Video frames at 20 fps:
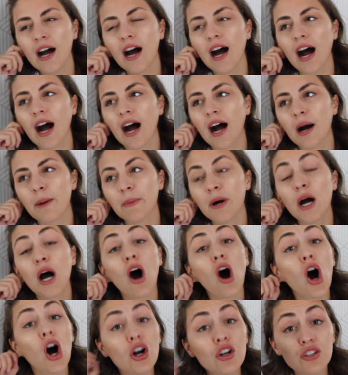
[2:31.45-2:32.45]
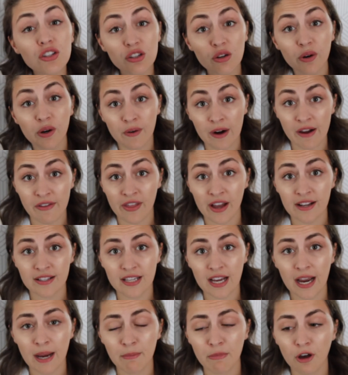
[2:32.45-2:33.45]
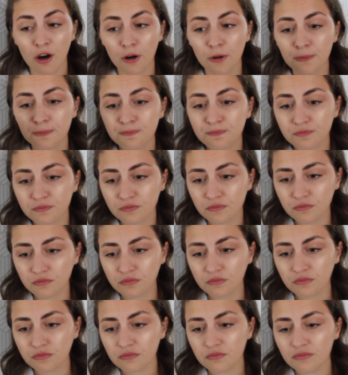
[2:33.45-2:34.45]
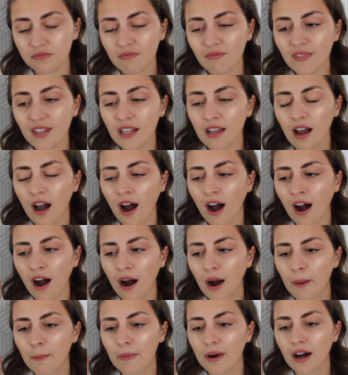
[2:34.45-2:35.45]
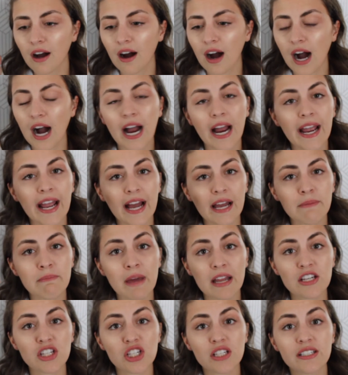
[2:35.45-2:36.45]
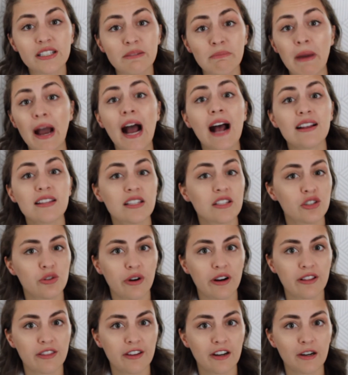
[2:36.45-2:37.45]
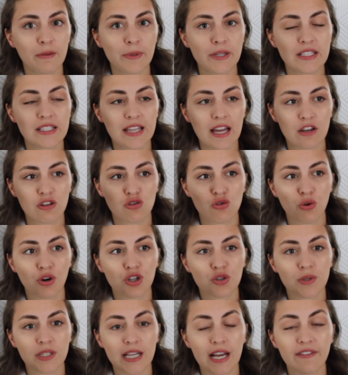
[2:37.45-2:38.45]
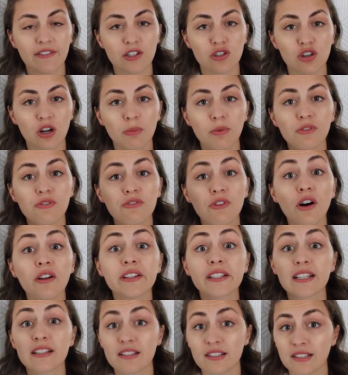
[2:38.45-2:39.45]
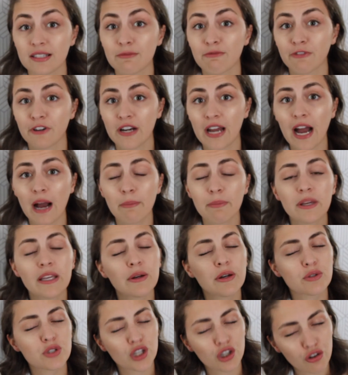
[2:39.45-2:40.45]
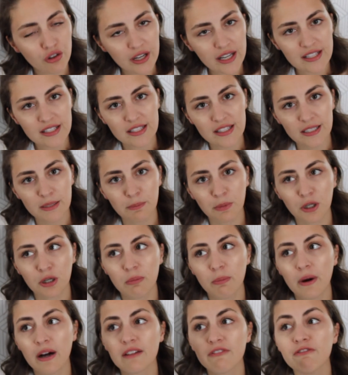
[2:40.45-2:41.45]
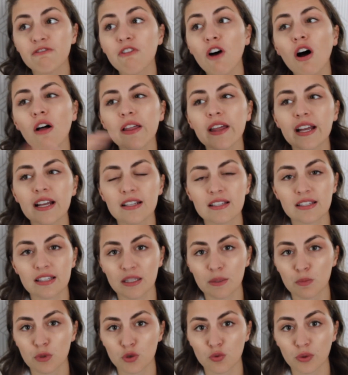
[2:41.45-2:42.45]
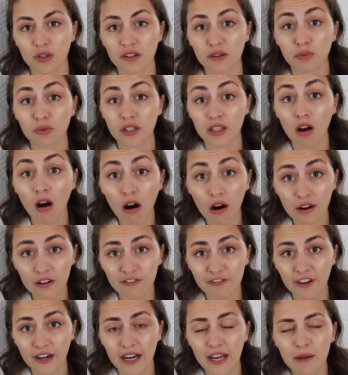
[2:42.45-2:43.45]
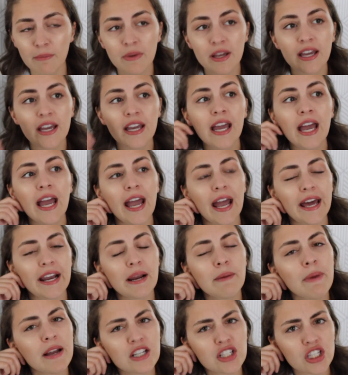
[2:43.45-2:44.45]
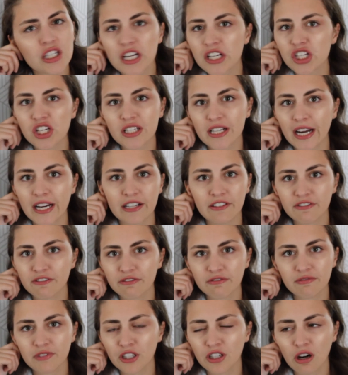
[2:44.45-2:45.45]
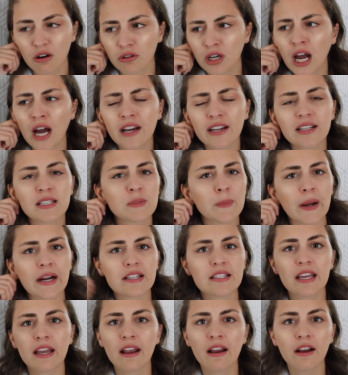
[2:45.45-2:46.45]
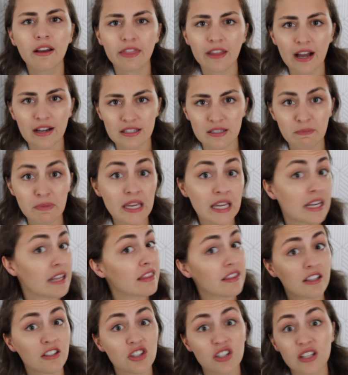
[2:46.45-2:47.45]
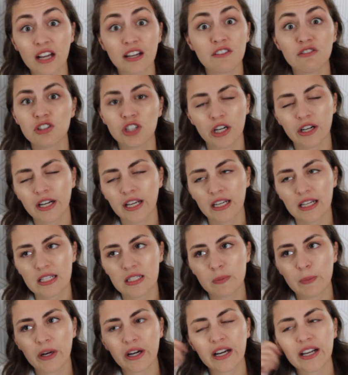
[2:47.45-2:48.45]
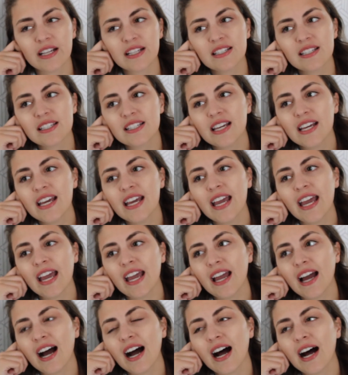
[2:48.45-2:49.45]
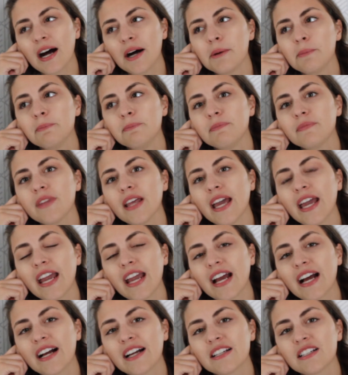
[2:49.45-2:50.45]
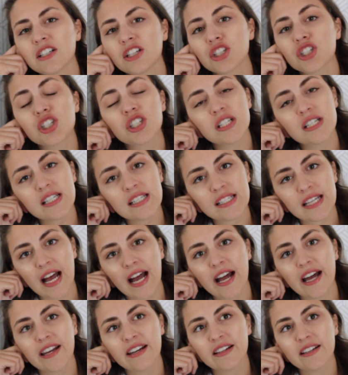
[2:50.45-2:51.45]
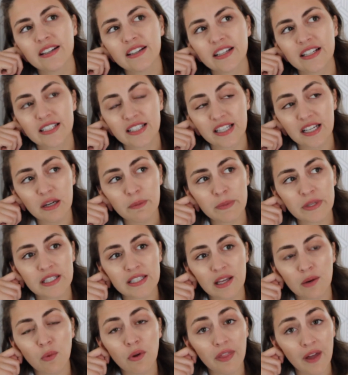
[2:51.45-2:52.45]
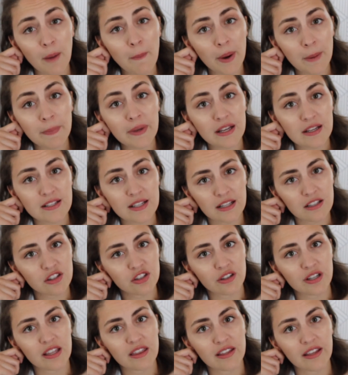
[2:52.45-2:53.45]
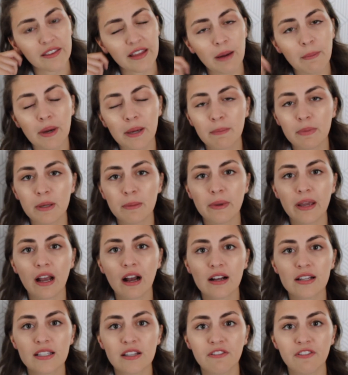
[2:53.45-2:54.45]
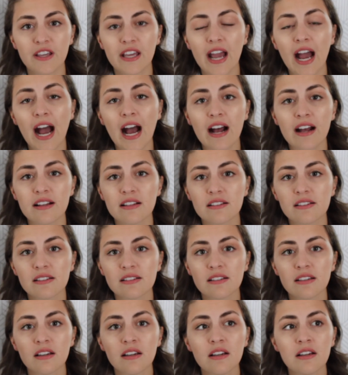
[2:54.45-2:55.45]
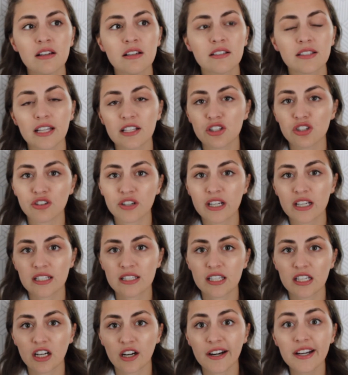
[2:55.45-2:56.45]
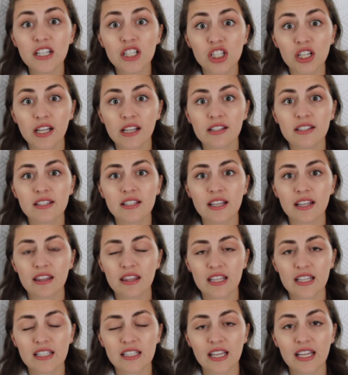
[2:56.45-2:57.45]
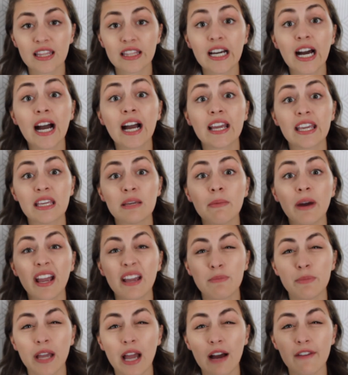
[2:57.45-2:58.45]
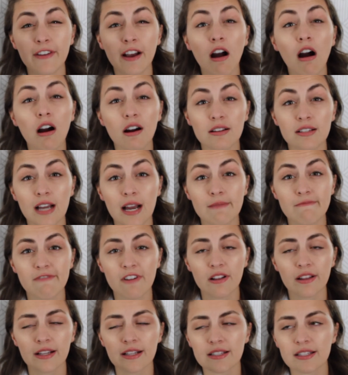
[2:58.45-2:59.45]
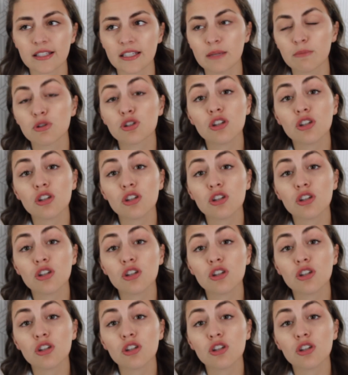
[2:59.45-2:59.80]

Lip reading: Also around that time though, I had mentioned in passing to our therapist that George was having trouble falling asleep for nap. He was a great sleeper, but falling asleep was really, really hard for him. And I mentioned it just kind of, you know, not expecting that to be anything, just kind of sharing an experience. And she said, his therapist said, well, that might be a sensory thing. That might be because if he has sensory considerations and things like that, he might be having a hard time falling asleep.